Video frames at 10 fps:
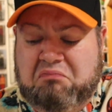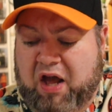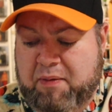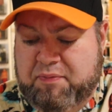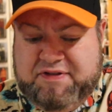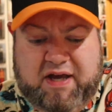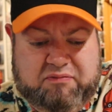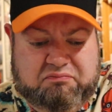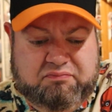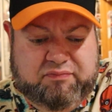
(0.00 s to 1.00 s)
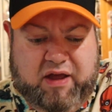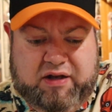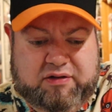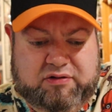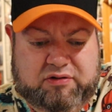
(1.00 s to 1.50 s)
I'm upset
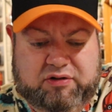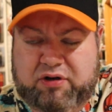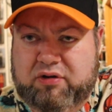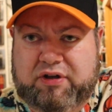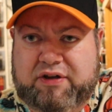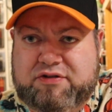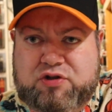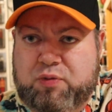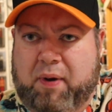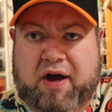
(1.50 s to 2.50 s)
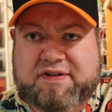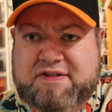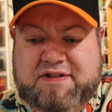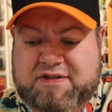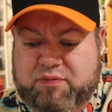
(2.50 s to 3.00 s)
that literally two
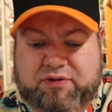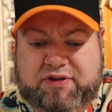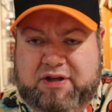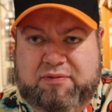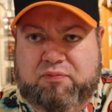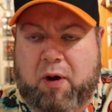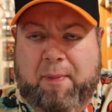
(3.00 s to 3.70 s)
boxes with the